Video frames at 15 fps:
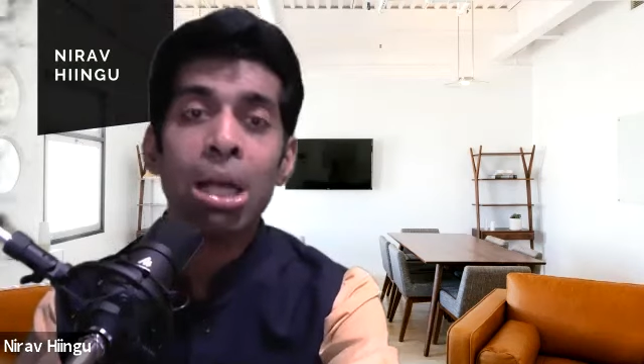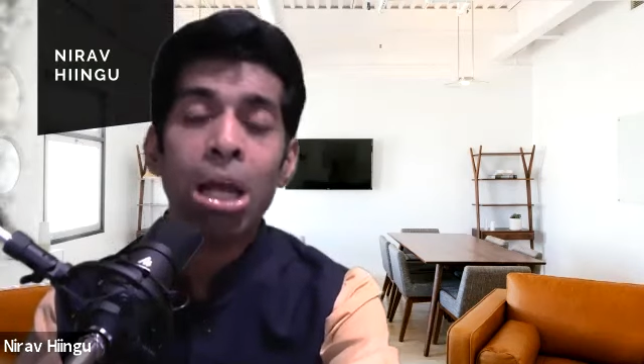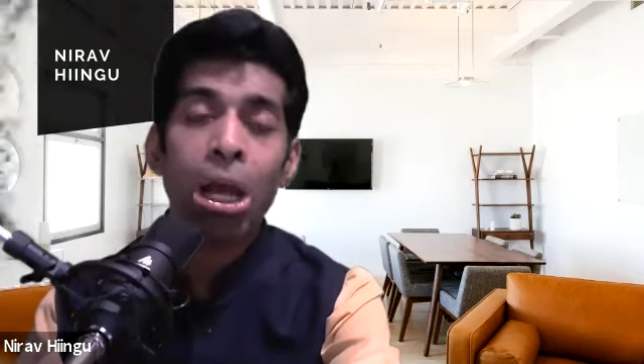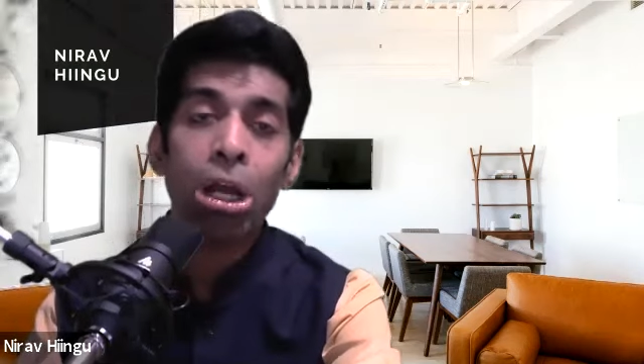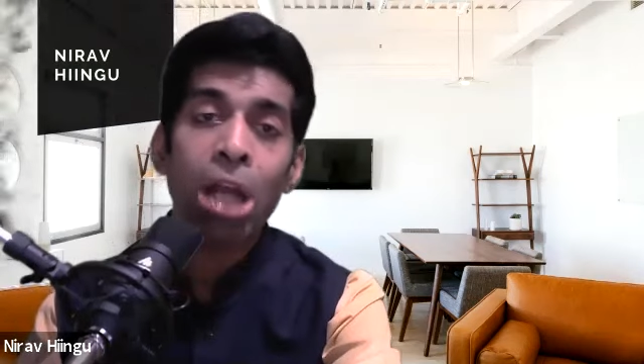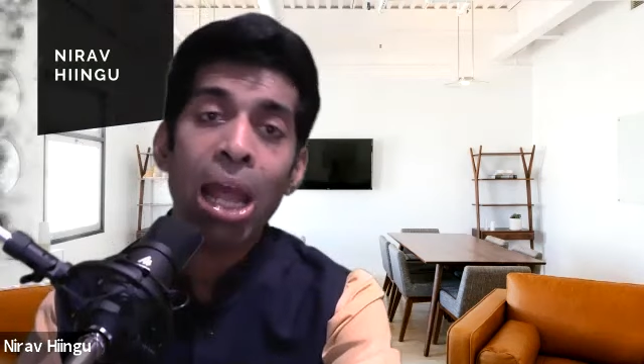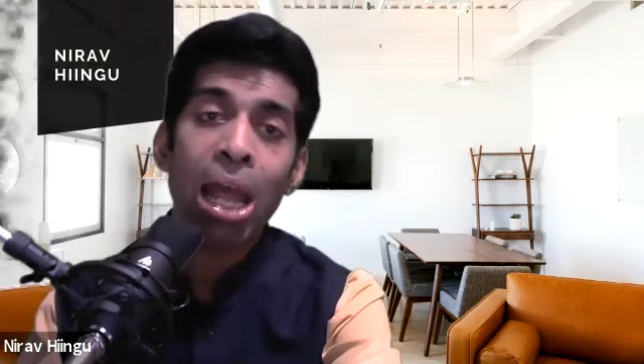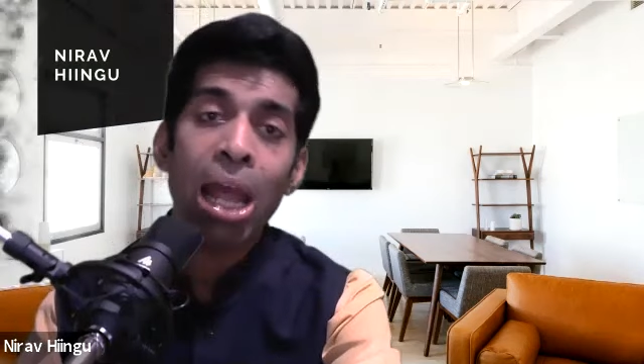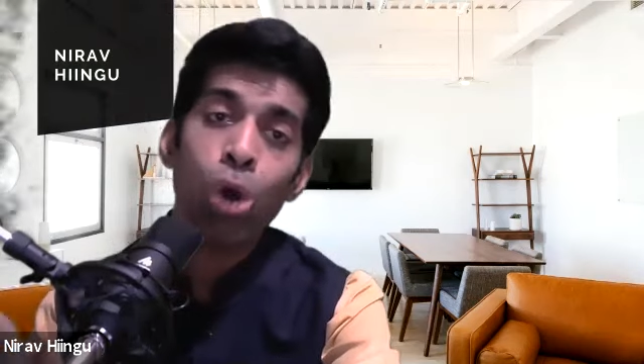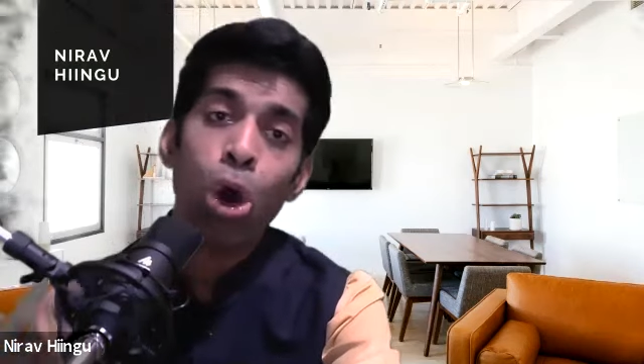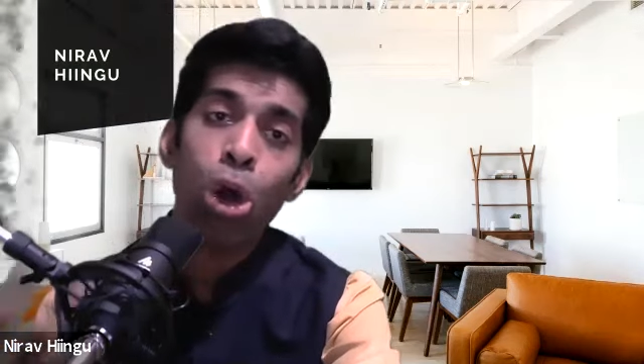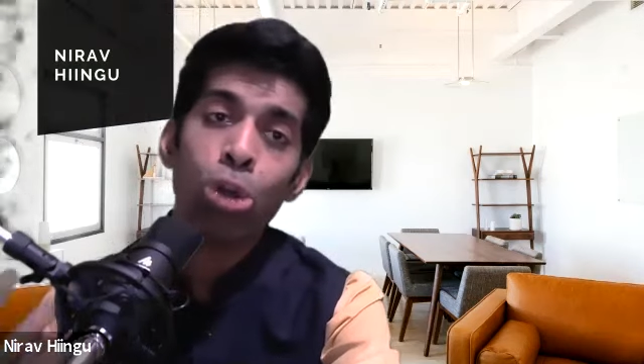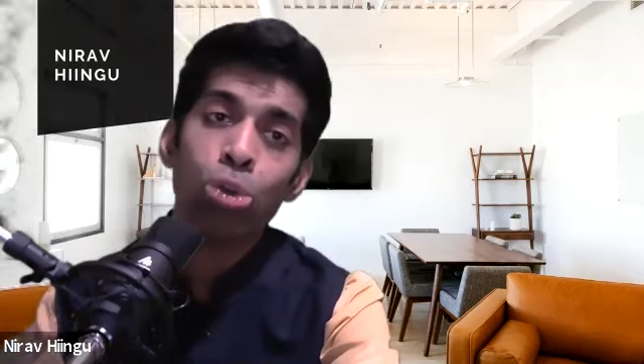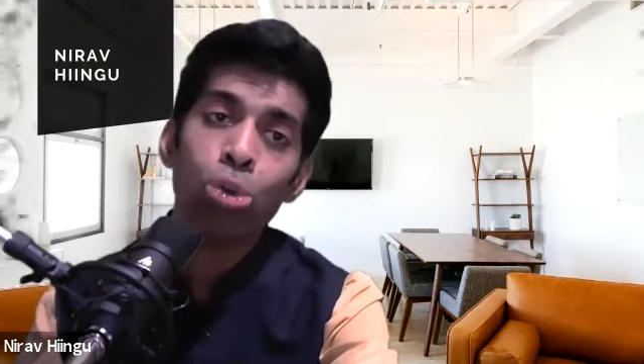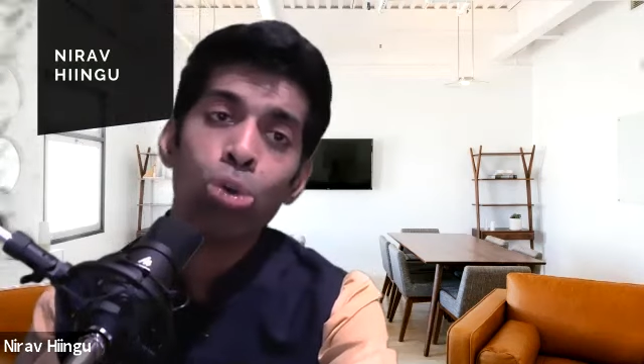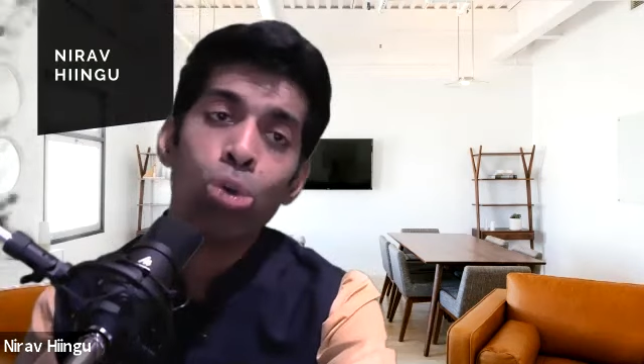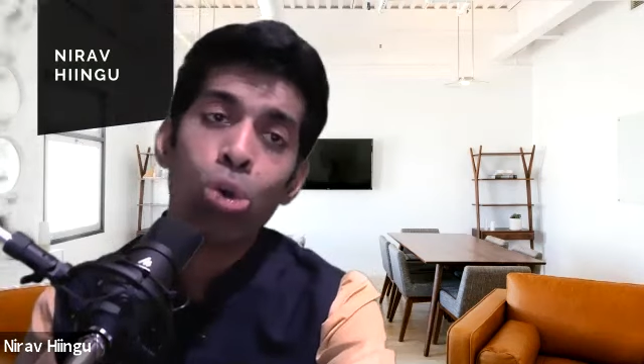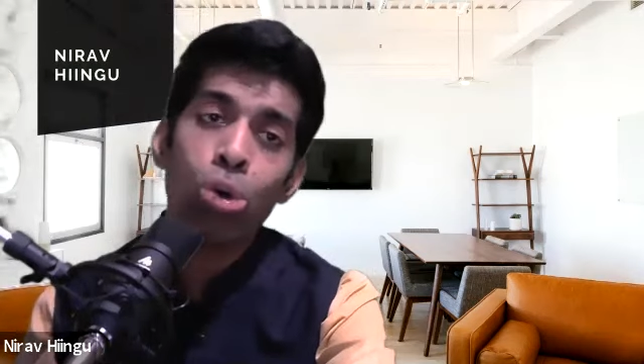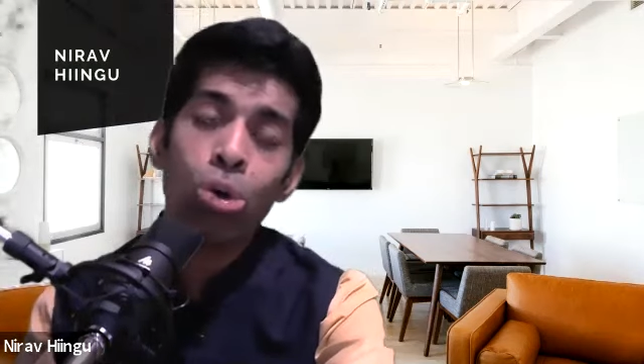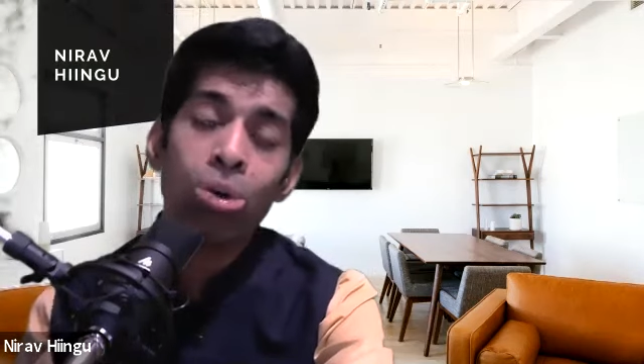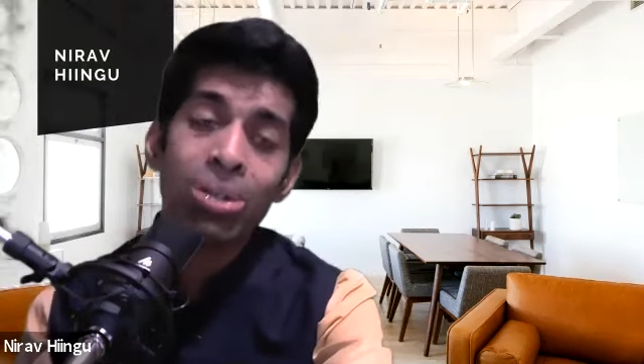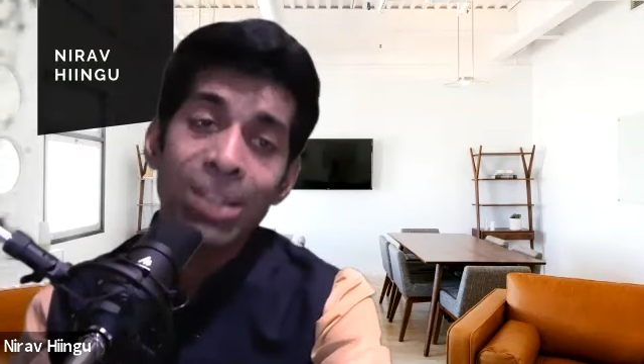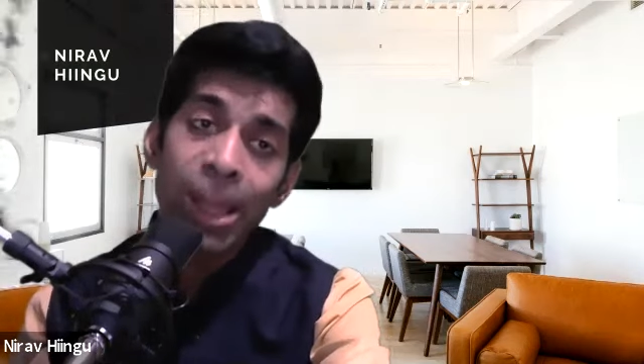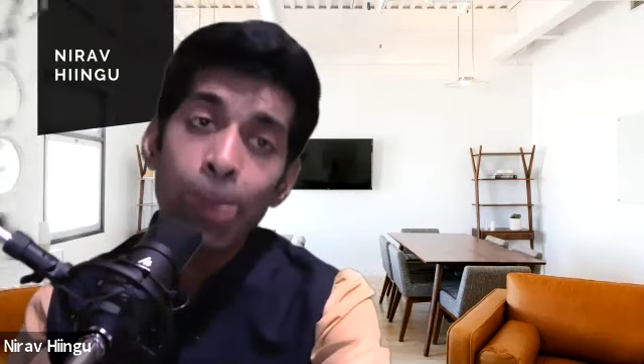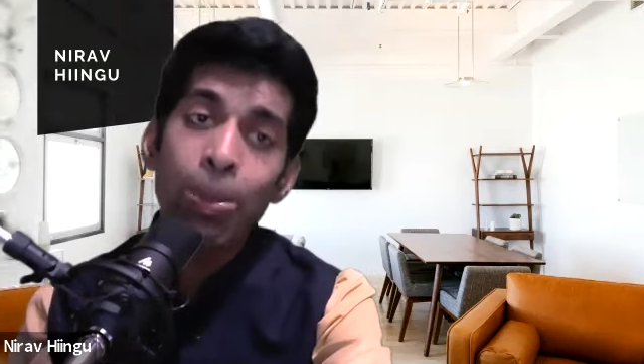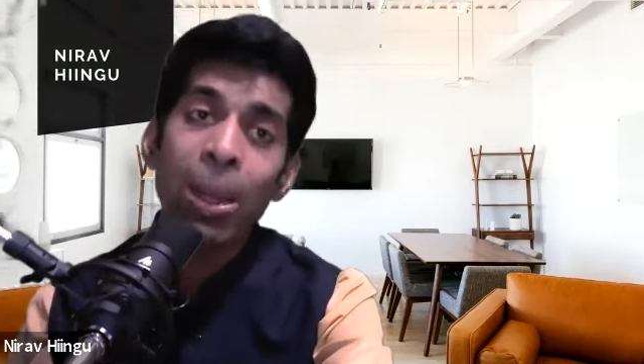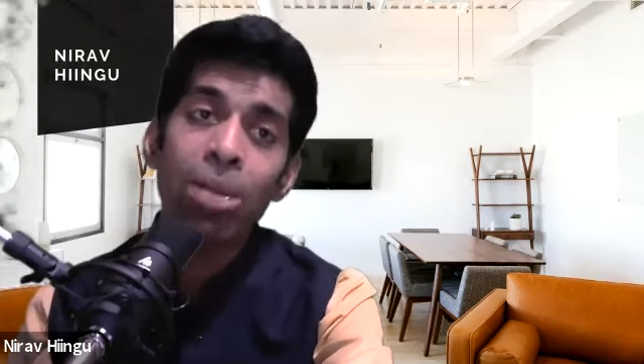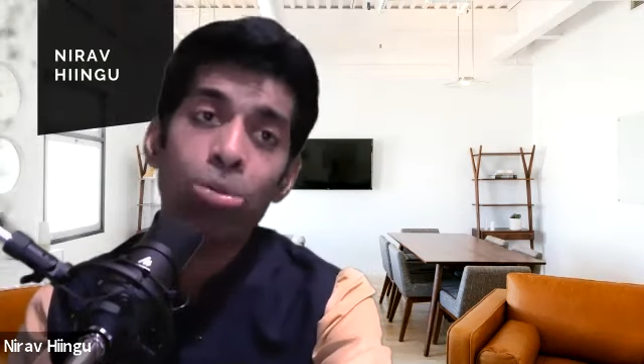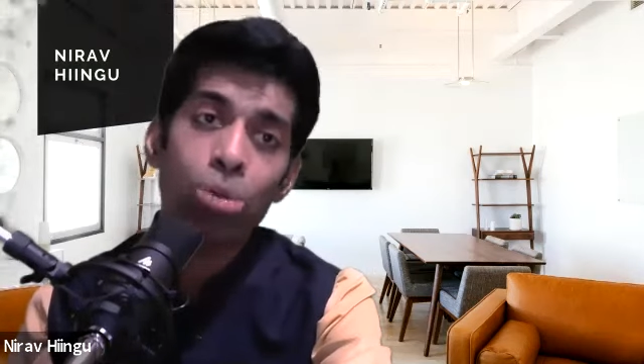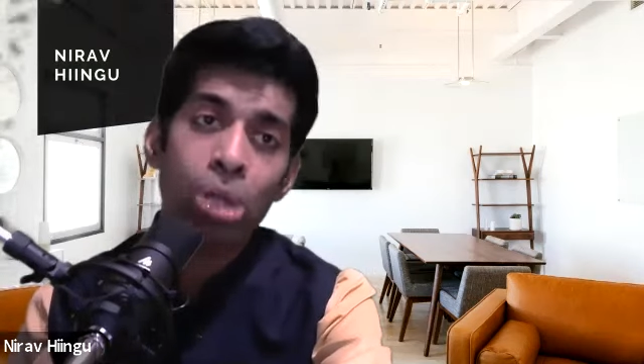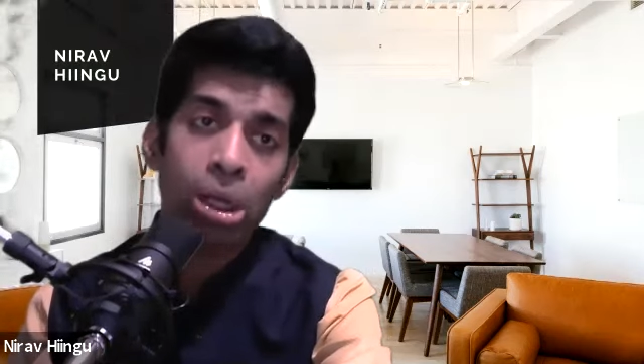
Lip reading: and I also go deeper into the